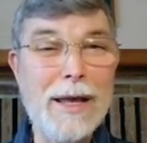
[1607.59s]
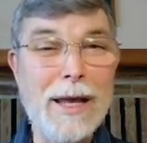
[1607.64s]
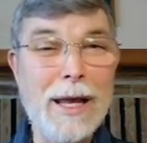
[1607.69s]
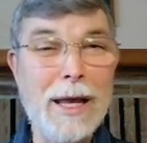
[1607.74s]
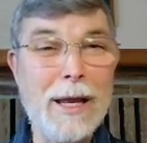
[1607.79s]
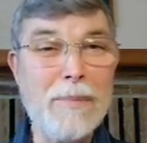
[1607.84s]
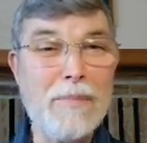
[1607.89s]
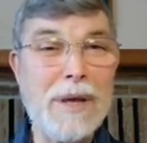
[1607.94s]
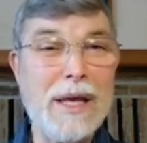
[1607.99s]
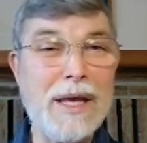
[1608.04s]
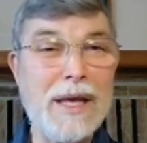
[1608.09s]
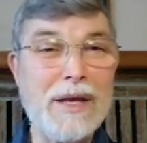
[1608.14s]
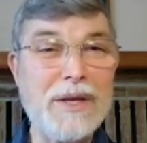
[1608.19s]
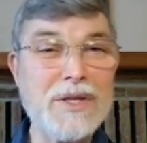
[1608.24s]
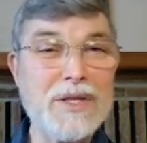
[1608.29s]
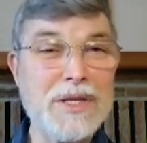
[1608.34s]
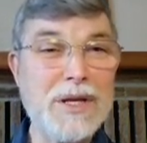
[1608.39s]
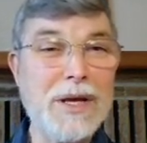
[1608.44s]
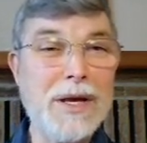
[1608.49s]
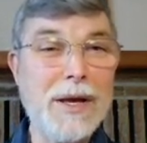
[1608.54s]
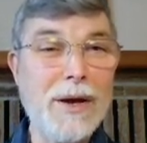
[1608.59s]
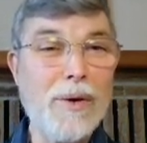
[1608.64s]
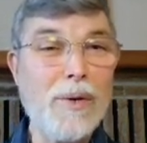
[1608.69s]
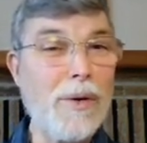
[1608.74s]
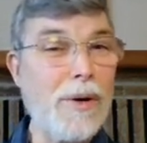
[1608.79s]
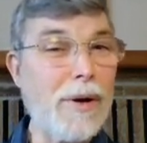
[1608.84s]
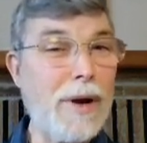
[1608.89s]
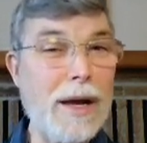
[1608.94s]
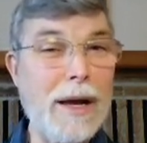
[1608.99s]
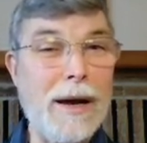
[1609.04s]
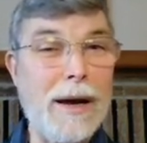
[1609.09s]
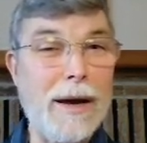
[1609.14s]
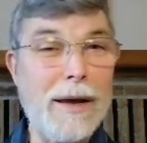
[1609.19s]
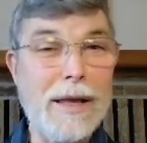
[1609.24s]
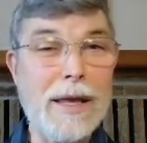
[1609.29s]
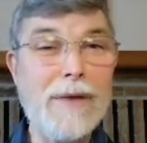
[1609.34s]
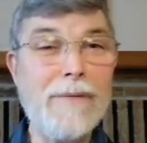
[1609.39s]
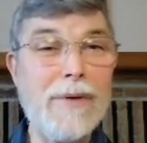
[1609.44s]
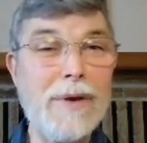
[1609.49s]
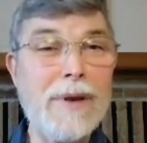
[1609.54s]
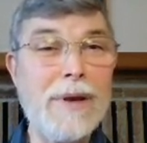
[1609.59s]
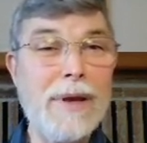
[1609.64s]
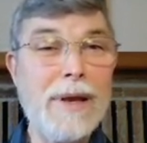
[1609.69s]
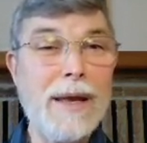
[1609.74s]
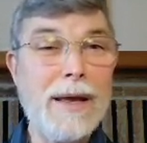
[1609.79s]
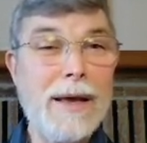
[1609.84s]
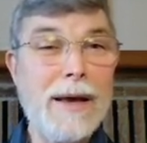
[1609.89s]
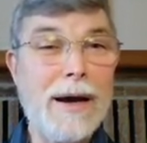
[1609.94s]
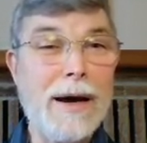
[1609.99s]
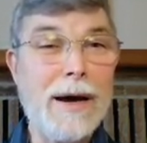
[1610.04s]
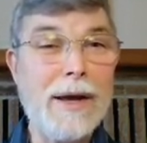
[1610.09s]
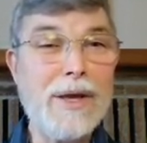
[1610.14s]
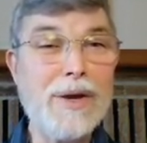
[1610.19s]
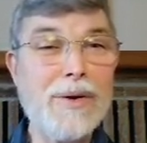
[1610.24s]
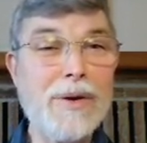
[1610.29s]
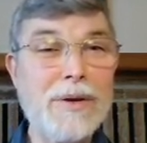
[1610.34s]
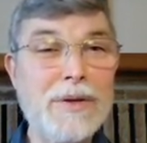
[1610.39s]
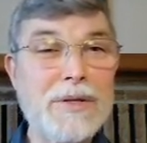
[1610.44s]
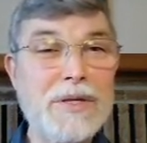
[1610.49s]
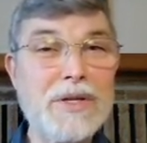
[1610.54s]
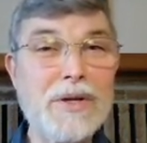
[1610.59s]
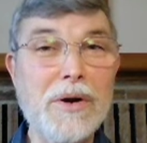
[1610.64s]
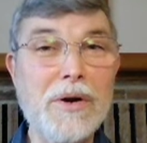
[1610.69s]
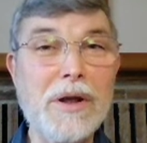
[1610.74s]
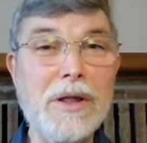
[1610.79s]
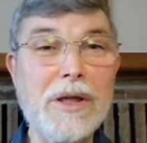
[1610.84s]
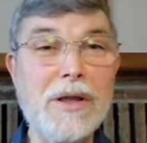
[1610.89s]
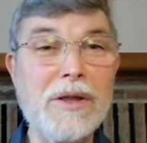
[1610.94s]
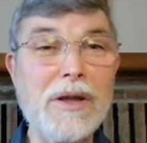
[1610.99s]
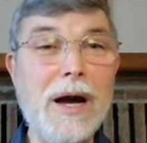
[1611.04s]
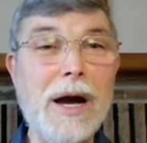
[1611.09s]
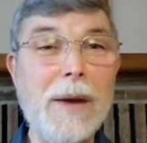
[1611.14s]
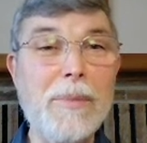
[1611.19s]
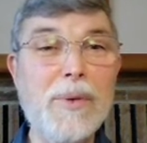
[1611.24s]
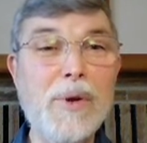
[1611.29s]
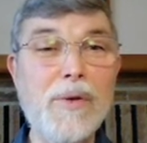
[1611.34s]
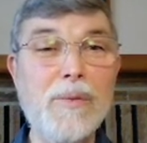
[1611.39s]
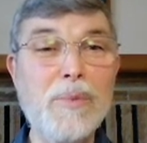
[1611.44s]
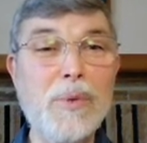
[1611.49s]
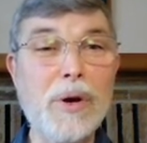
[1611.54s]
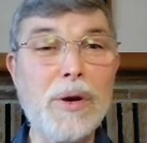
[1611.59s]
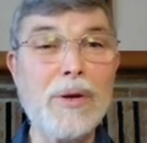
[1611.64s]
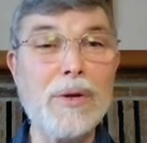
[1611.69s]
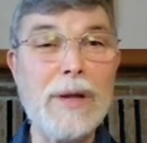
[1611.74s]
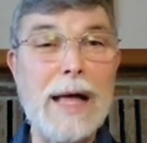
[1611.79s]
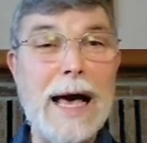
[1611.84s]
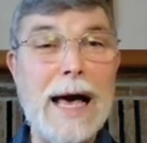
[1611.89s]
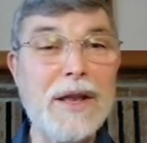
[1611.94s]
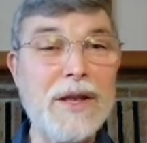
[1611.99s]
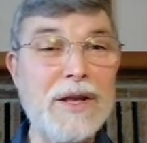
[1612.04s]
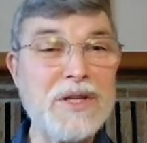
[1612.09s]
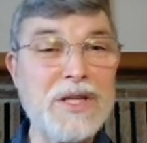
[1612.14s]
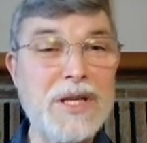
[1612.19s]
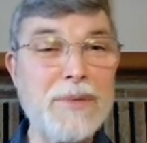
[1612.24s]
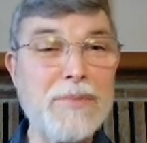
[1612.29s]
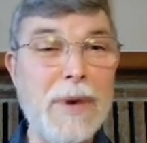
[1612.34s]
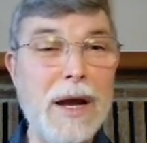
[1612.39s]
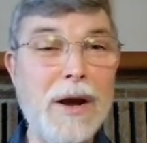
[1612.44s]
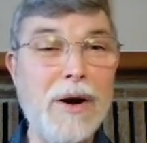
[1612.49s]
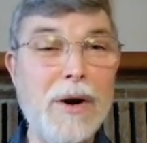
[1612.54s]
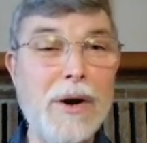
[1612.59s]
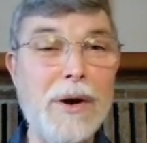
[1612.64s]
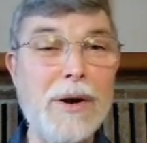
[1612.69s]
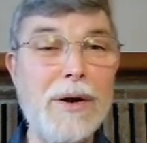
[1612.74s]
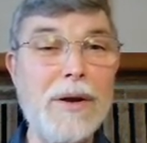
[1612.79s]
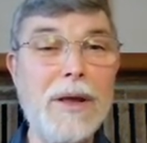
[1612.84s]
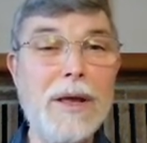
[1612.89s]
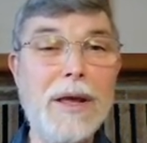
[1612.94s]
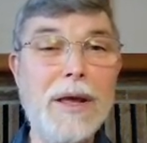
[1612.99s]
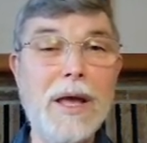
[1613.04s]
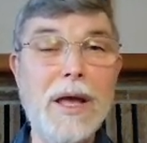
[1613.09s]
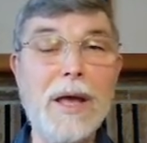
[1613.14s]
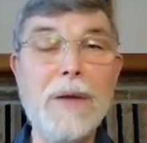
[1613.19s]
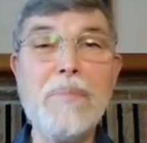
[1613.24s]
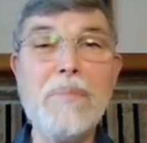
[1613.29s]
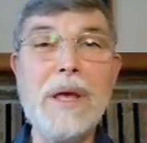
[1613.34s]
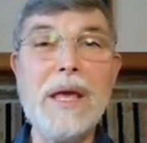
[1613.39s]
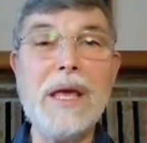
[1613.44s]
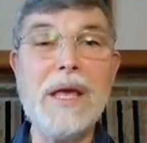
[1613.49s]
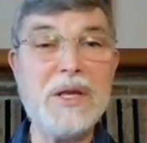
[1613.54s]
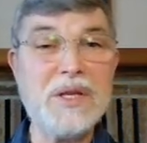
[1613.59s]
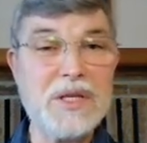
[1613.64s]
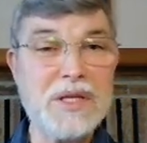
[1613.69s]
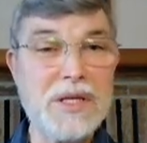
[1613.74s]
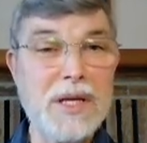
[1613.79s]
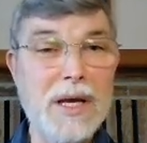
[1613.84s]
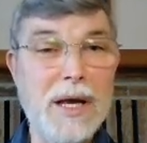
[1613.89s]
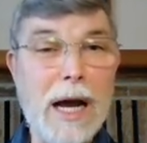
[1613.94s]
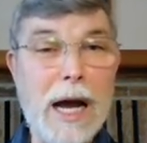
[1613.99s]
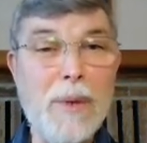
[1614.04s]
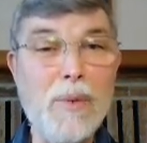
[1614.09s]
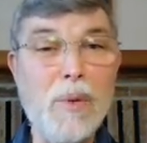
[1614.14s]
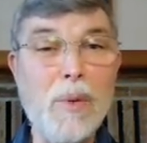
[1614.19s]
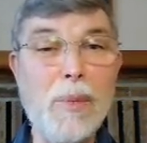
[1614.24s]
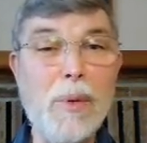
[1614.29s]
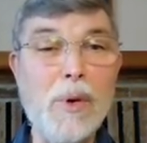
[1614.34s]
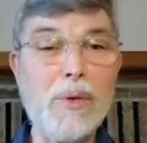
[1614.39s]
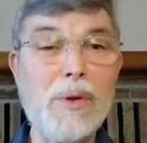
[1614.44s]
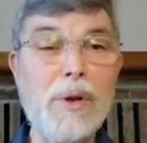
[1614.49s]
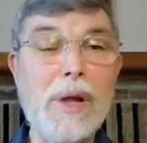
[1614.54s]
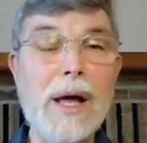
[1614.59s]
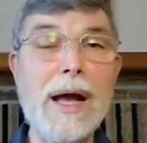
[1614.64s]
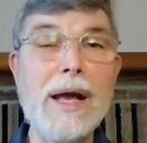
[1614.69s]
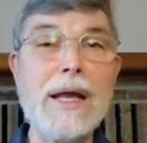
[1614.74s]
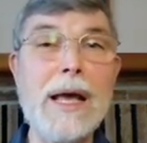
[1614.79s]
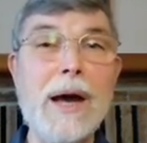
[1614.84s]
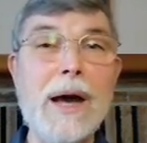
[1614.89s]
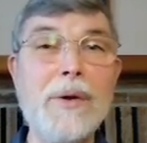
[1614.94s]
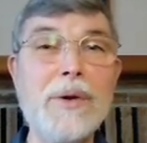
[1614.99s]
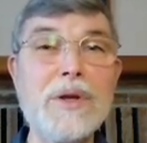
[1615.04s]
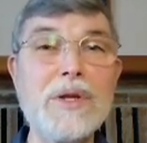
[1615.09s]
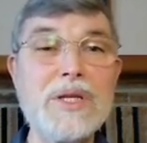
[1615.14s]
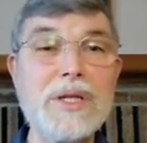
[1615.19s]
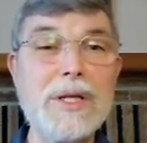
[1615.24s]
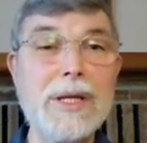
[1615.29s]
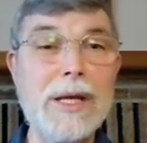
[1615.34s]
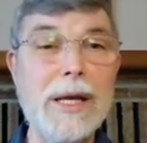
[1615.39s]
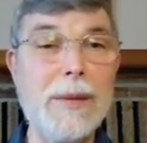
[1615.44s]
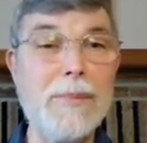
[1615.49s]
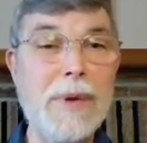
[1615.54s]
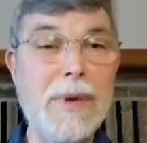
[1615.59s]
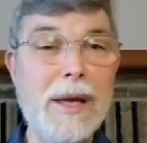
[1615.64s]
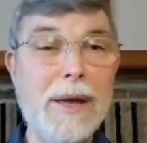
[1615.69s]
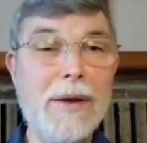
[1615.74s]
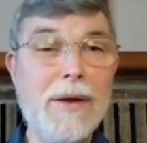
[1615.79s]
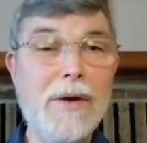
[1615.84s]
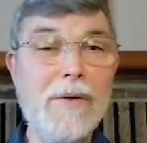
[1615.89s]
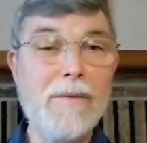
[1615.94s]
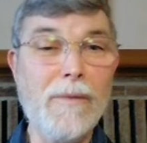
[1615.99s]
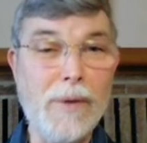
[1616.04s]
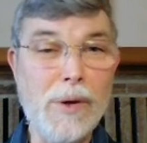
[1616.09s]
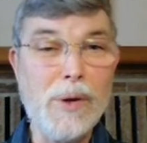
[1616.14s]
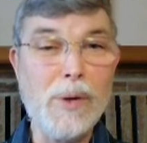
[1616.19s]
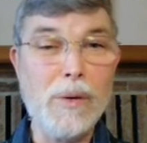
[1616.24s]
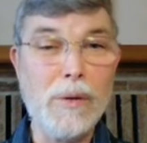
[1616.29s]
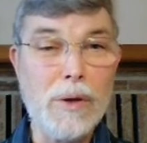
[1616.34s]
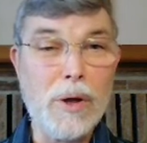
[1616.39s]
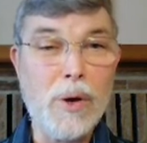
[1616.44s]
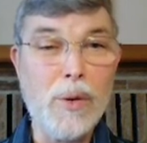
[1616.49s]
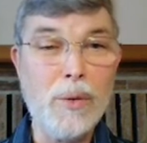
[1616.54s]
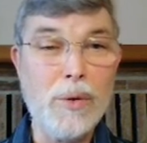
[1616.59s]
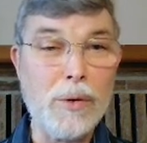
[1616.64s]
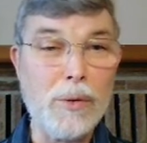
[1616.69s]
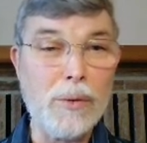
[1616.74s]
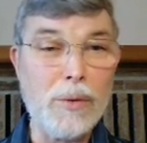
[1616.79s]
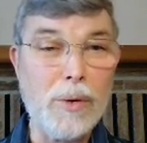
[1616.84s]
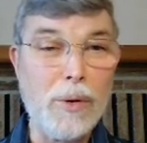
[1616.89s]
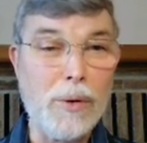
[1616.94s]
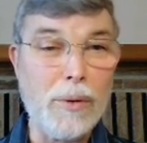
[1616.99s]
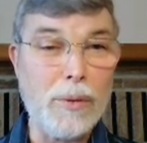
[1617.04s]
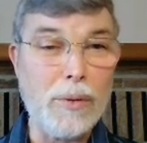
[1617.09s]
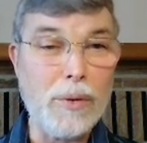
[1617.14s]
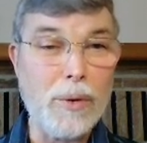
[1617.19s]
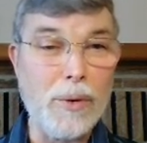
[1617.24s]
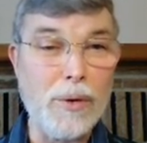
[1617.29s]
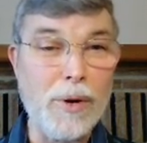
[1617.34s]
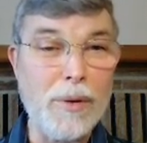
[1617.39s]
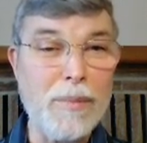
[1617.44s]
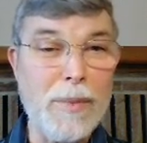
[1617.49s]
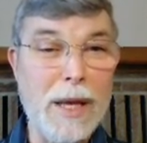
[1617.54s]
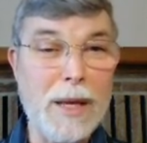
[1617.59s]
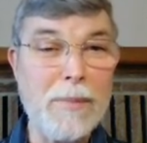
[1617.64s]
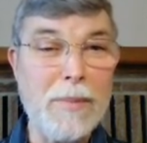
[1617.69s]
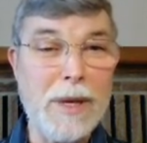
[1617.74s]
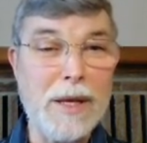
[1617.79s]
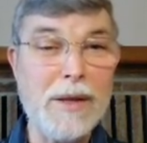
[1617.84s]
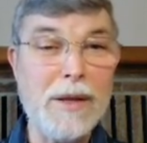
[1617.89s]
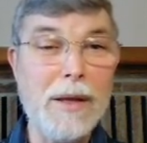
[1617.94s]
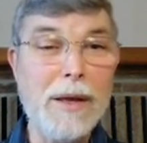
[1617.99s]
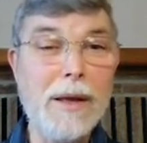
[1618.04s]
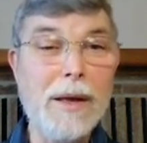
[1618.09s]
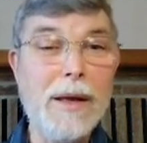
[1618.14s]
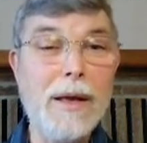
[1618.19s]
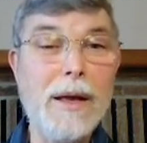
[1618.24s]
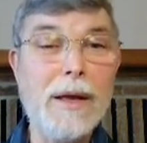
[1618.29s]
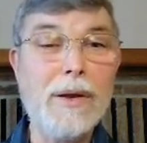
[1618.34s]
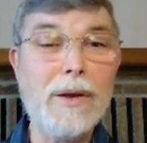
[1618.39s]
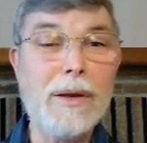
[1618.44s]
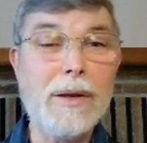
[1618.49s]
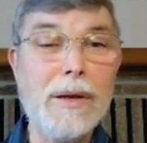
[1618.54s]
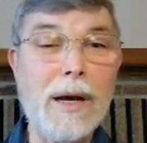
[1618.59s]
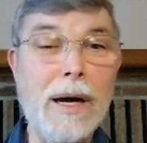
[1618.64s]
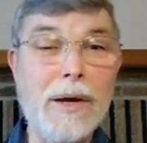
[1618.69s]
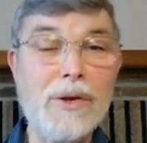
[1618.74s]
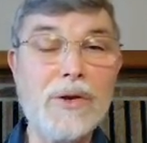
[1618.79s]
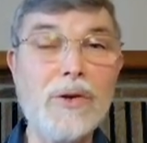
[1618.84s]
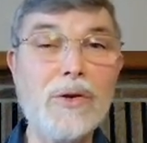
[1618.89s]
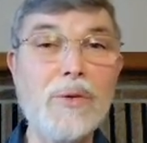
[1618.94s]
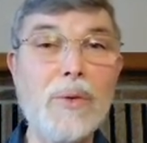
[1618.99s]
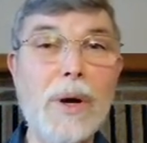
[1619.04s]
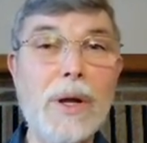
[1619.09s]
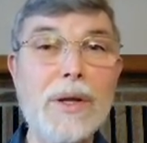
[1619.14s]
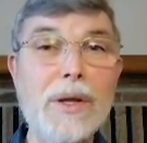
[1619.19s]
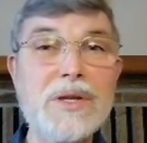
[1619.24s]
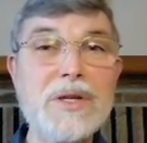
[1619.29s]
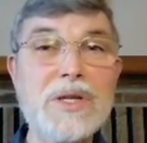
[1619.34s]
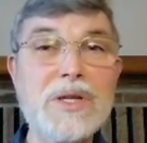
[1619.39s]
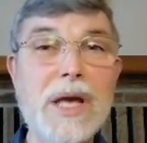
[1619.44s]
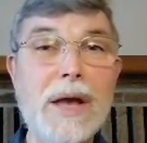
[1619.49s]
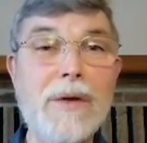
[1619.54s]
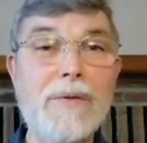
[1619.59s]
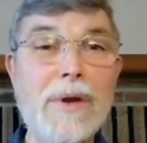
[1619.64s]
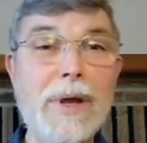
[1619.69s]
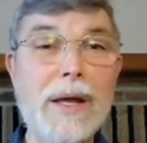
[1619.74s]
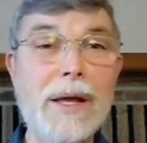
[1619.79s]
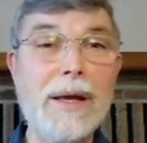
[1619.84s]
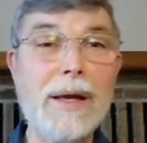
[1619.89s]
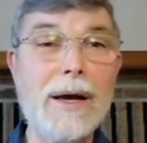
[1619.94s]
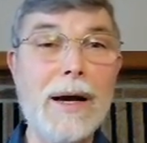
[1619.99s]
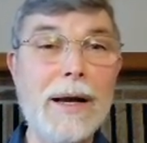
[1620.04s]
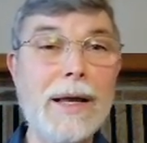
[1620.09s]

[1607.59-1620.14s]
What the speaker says: In peace, or even you can start at the top. You have put gladness in my heart. In peace, I will both lie down and sleep. For you alone, O Lord, make me to dwell in safety.